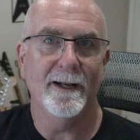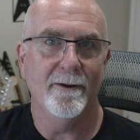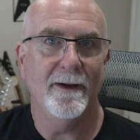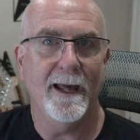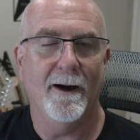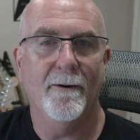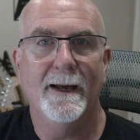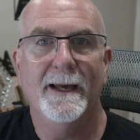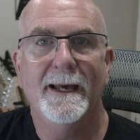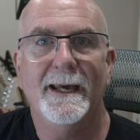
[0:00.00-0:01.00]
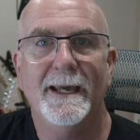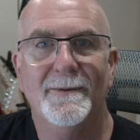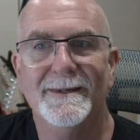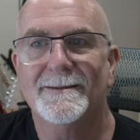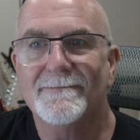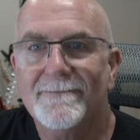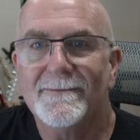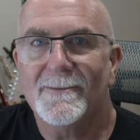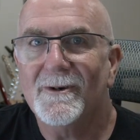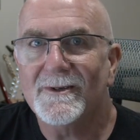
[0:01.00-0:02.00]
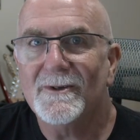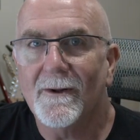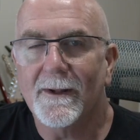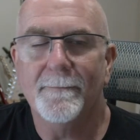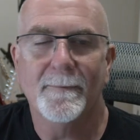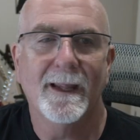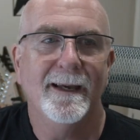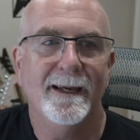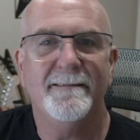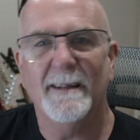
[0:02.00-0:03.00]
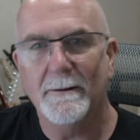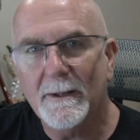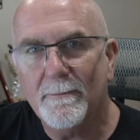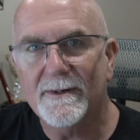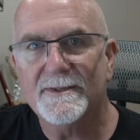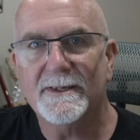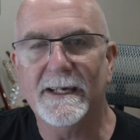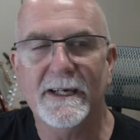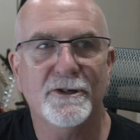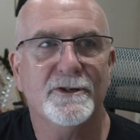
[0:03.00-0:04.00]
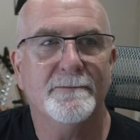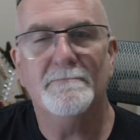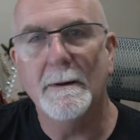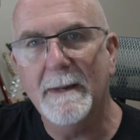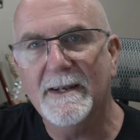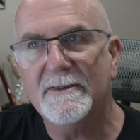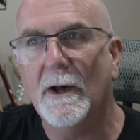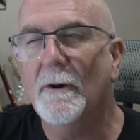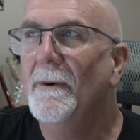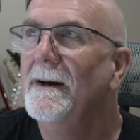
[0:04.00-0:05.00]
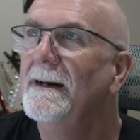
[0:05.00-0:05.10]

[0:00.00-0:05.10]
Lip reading: know now. He was Chris Nolan. He'd done The Prestige, Memento.